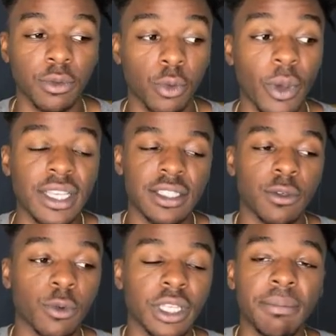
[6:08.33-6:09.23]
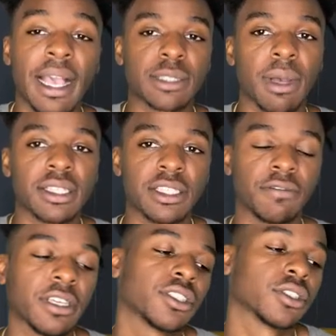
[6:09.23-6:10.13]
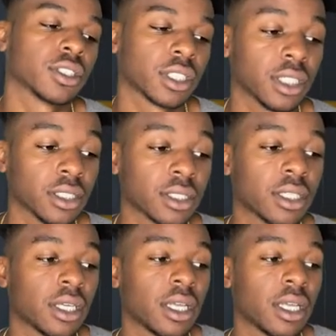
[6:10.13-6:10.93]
the ways to really maximize these features, because